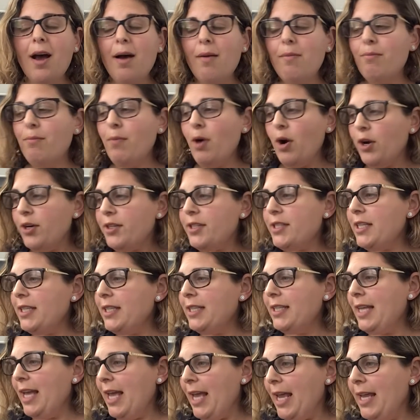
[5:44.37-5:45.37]

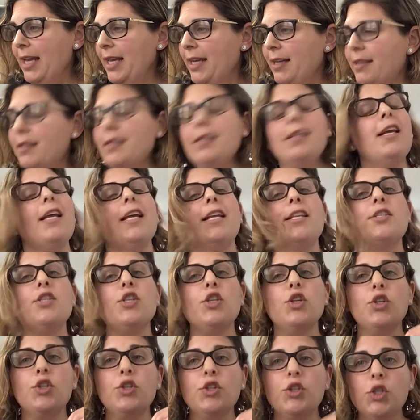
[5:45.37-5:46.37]
Martelé is
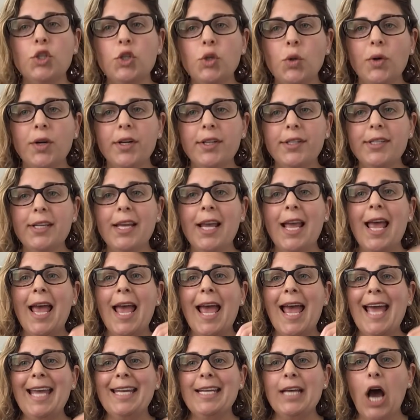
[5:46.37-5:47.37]
short
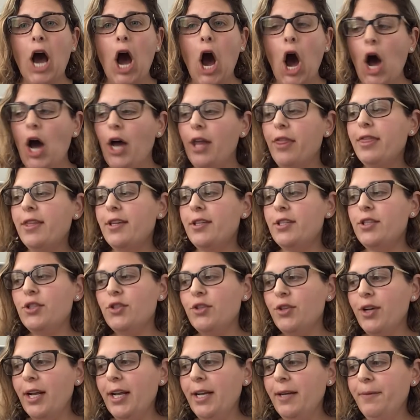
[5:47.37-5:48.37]
and on the
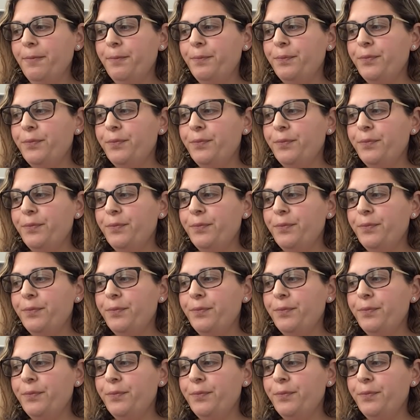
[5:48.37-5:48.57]
string.